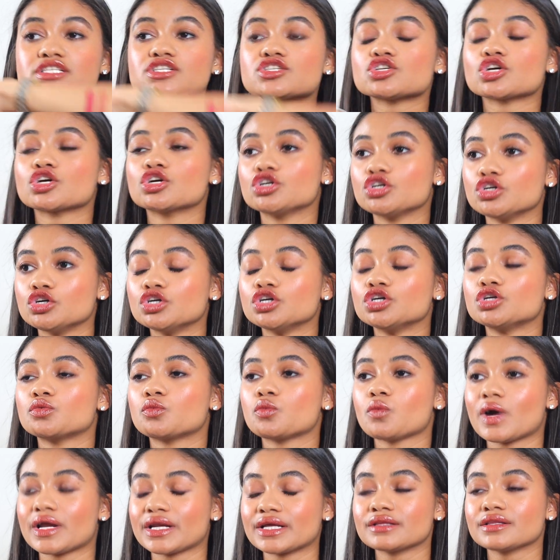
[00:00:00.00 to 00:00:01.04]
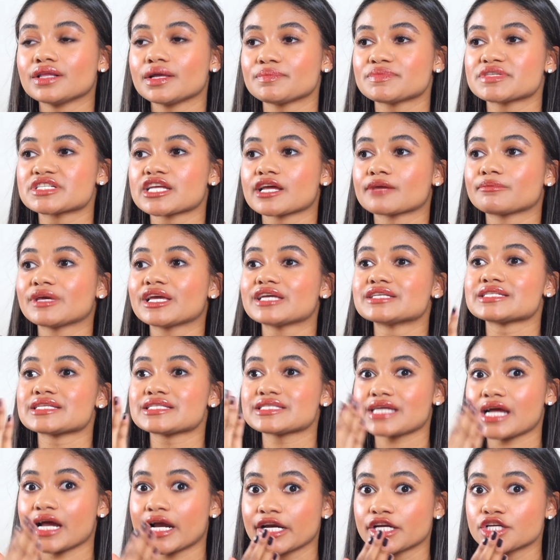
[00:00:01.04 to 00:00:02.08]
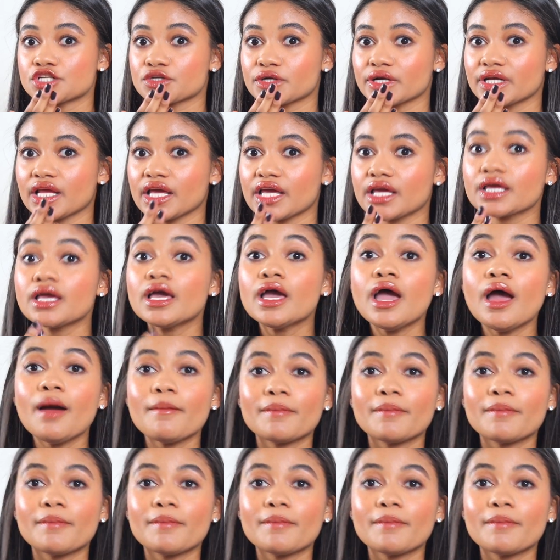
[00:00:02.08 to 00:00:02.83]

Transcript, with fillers: is a good wetting lipstick because it's hydrating.